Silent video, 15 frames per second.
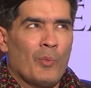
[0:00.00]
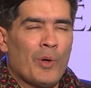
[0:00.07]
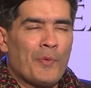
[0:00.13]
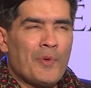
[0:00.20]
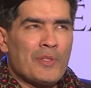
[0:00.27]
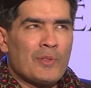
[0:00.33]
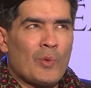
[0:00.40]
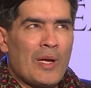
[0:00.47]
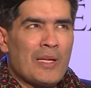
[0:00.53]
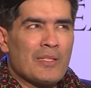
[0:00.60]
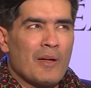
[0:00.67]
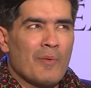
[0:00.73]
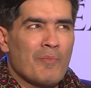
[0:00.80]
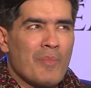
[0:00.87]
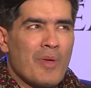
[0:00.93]
what was
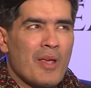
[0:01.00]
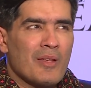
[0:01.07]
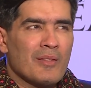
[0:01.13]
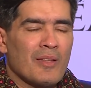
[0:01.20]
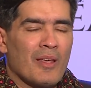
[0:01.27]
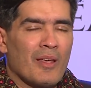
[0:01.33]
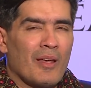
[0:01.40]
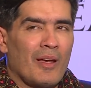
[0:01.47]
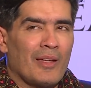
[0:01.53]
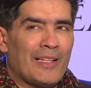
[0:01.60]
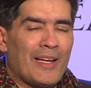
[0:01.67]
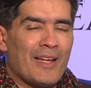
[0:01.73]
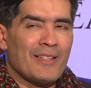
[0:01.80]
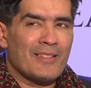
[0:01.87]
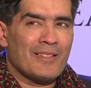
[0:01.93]
quite amazing
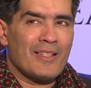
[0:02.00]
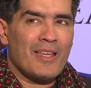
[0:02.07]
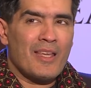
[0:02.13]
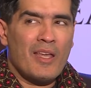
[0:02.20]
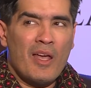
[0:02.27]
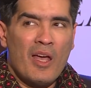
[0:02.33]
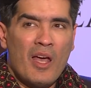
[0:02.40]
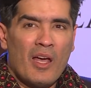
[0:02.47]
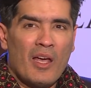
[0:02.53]
that I see